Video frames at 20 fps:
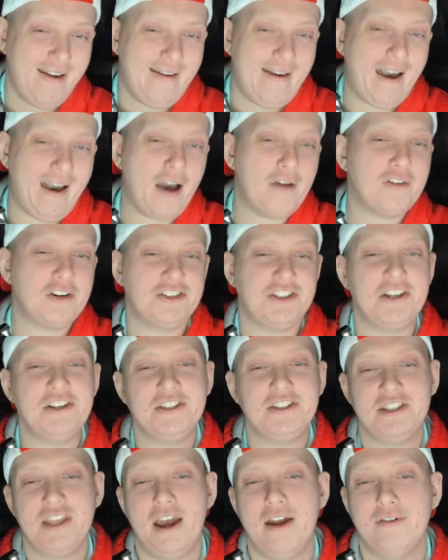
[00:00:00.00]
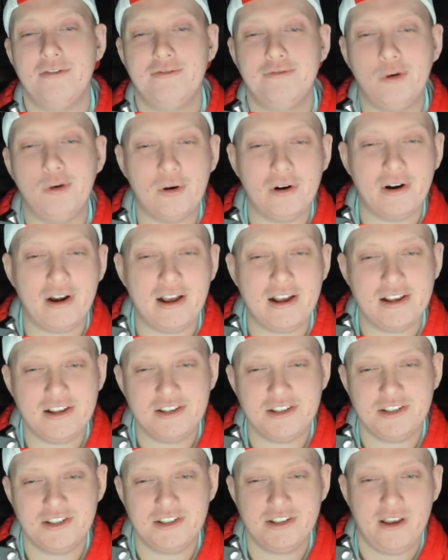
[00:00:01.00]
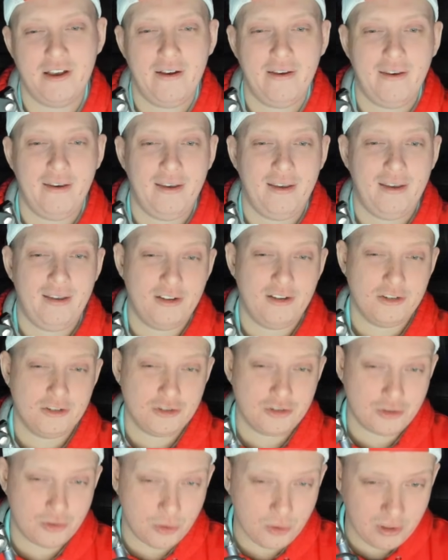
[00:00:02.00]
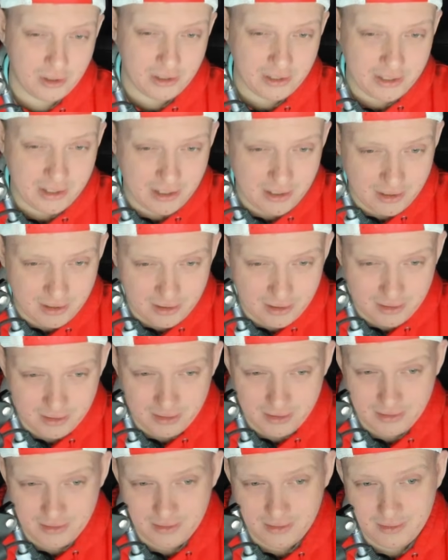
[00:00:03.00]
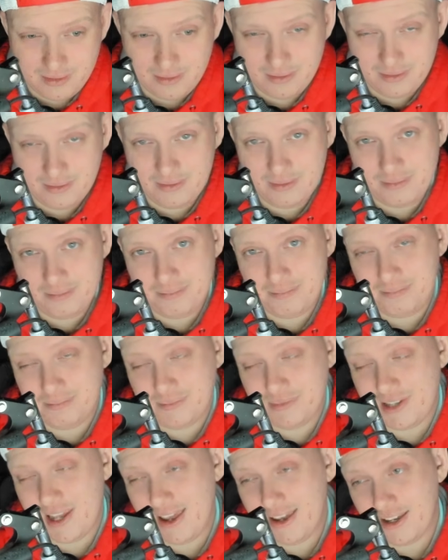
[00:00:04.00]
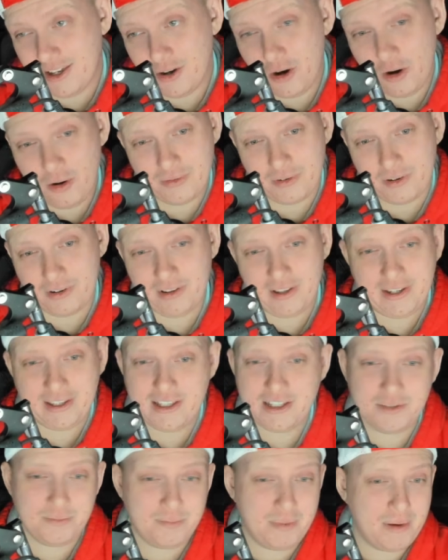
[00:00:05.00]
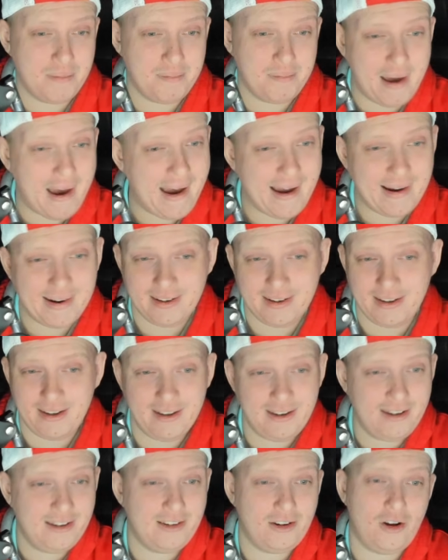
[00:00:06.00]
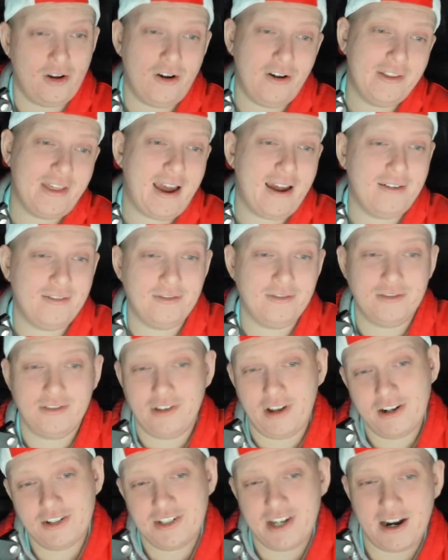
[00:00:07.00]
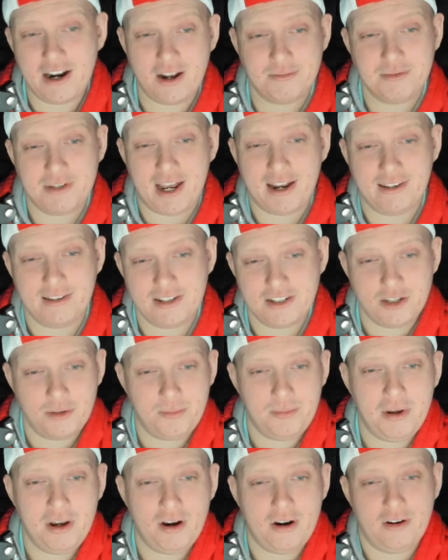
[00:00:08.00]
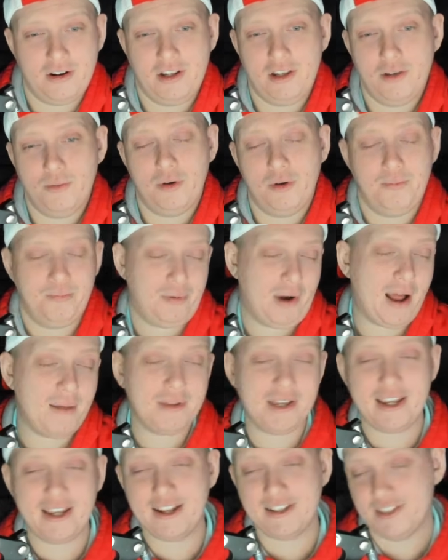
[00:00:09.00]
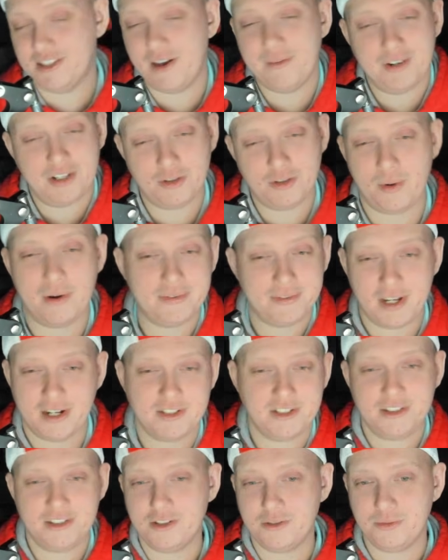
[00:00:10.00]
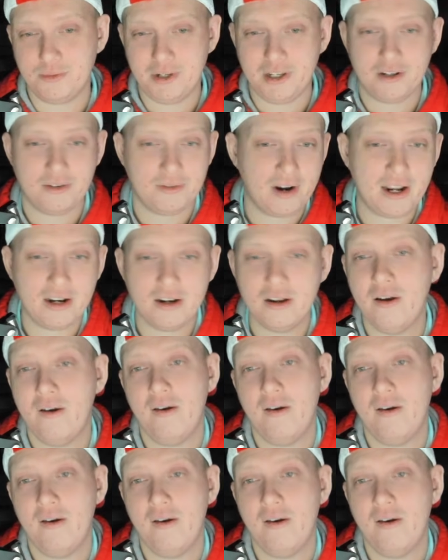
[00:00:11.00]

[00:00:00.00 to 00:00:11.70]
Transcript: Ever since then, Ford has truly taken over. Like, he's been back and all that touchdown upside disappeared. He will probably get 7 to 12 touches this week, right?